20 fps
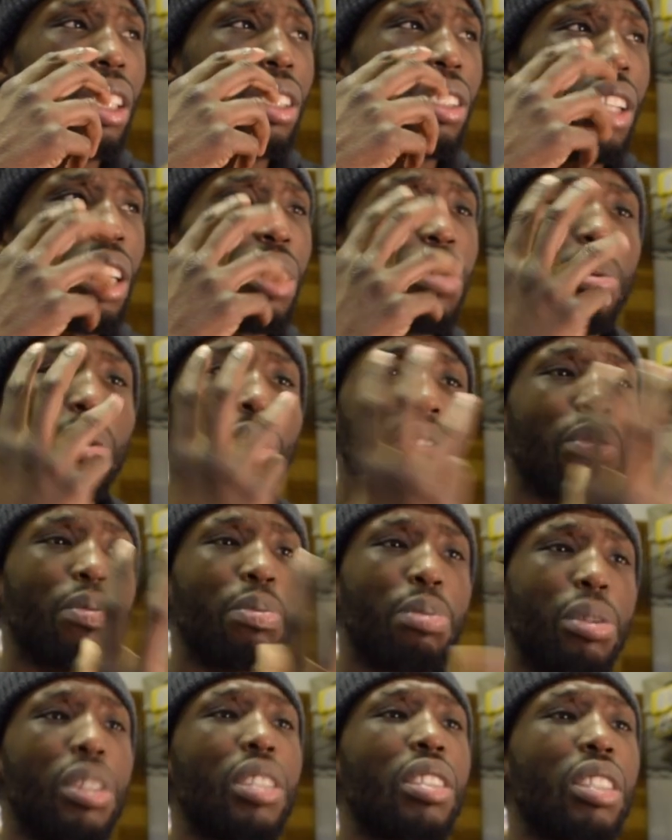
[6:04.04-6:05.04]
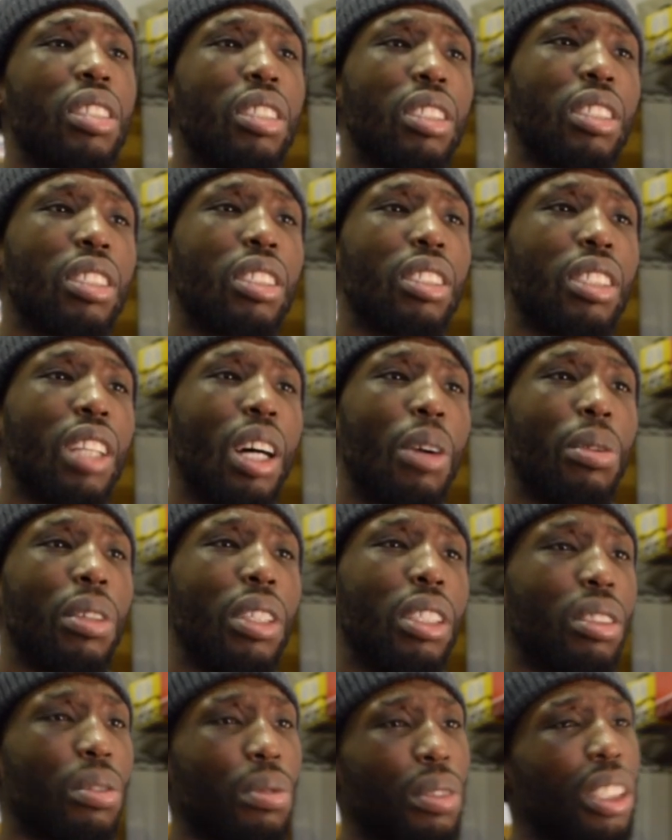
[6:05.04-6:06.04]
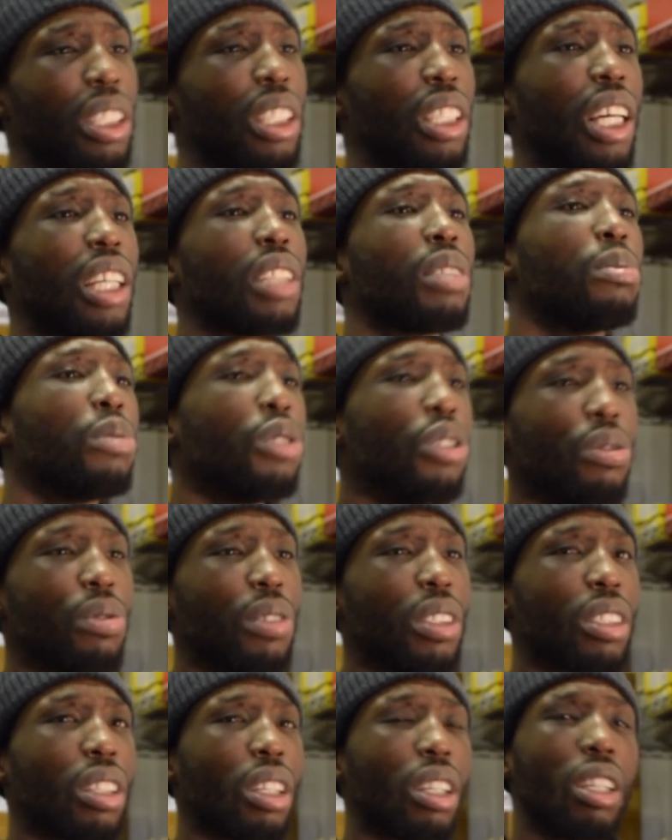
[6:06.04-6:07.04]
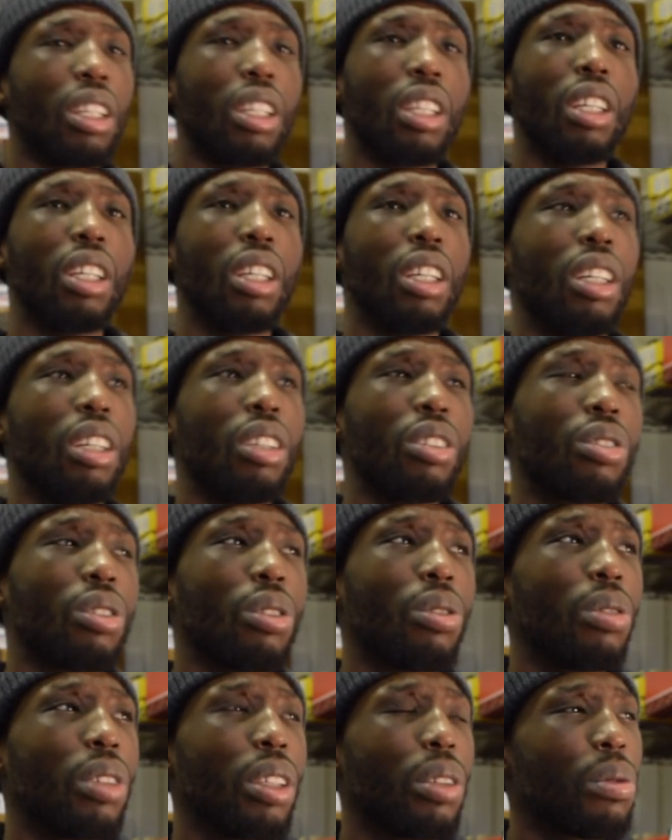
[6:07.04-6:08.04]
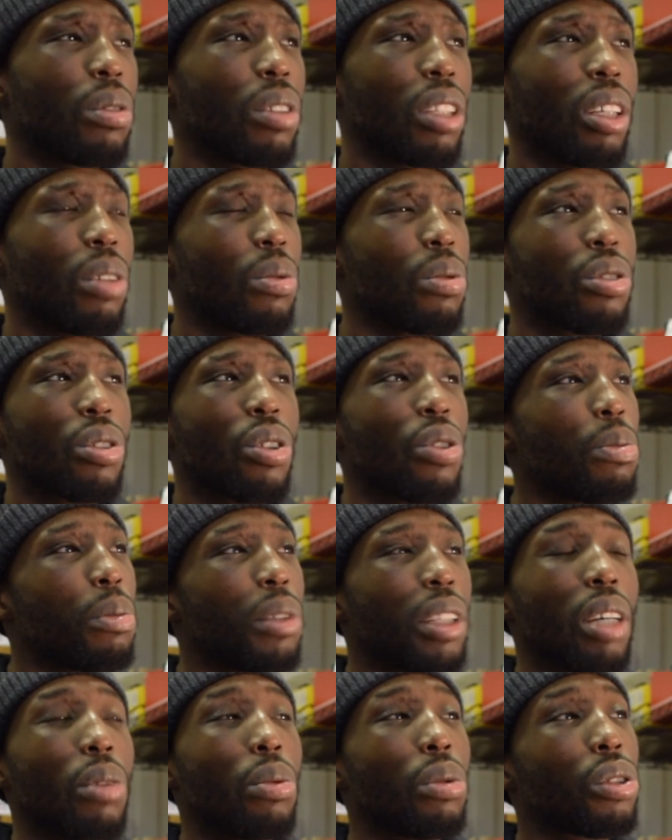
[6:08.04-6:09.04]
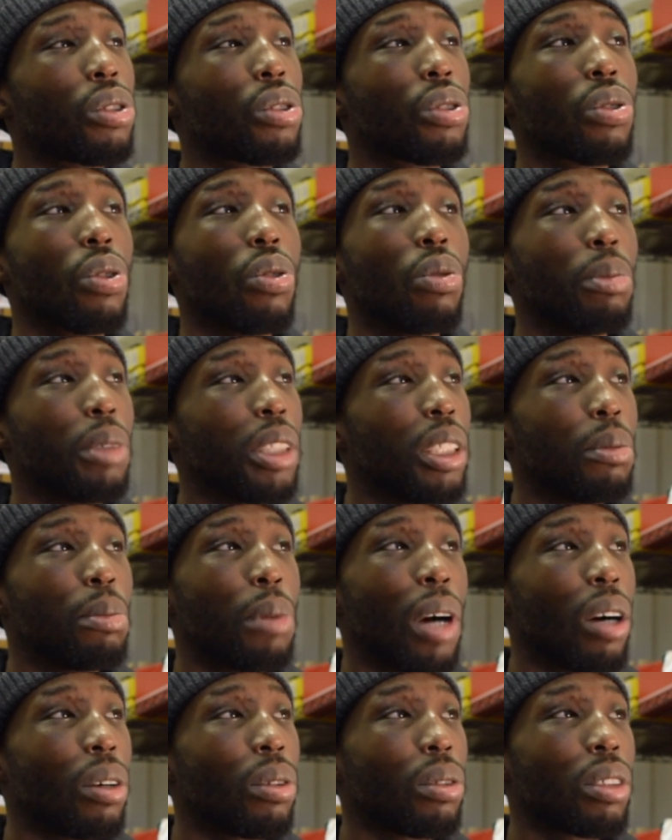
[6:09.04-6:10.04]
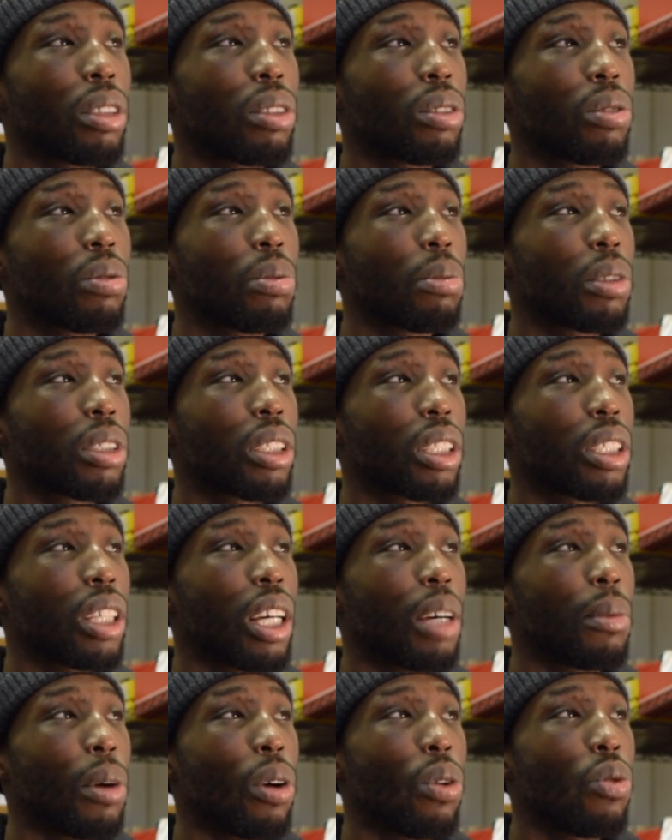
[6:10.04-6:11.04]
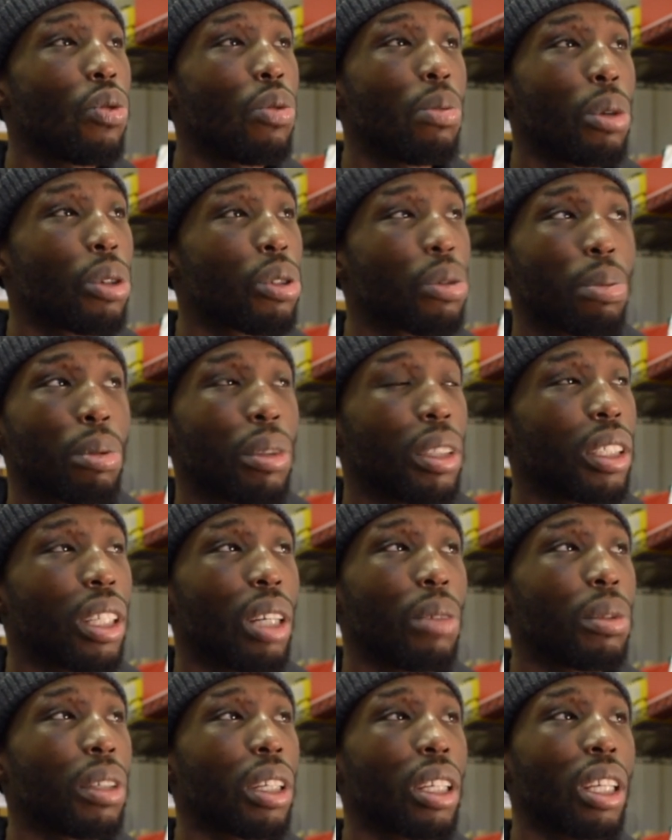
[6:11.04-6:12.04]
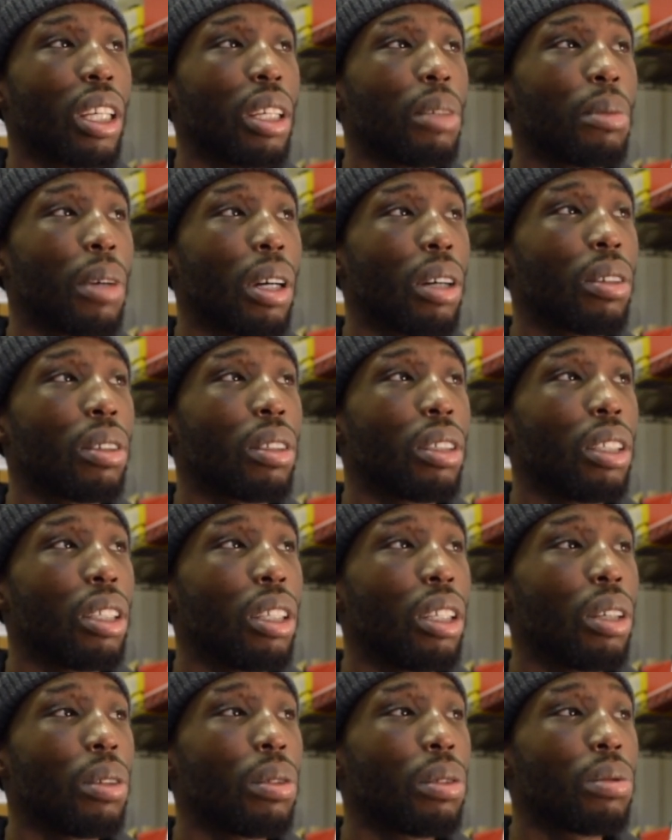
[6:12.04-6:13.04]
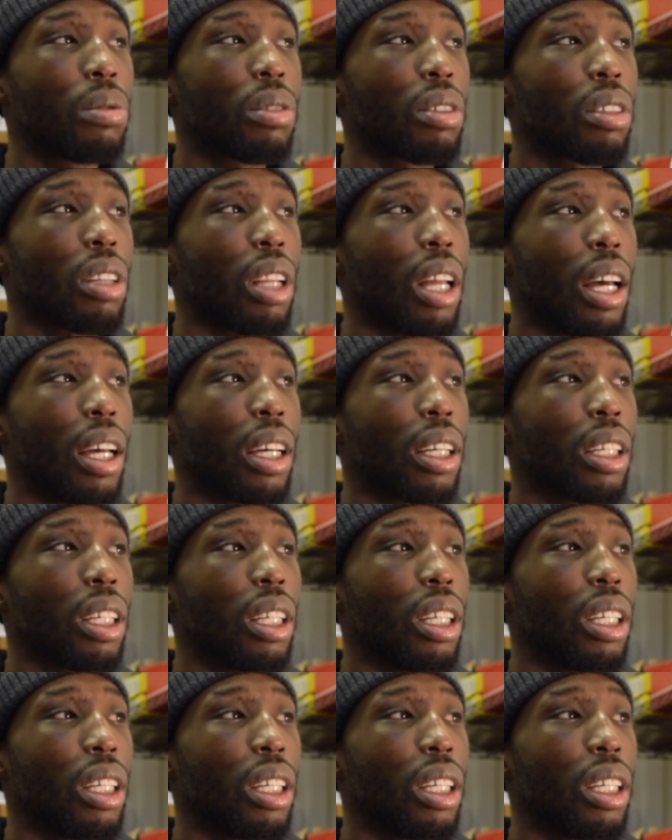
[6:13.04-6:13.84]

judgment of prison, how it is, obviously, how the movies are. So there were so many battles. There was almost a time I almost broke down when I came out, and it was just like,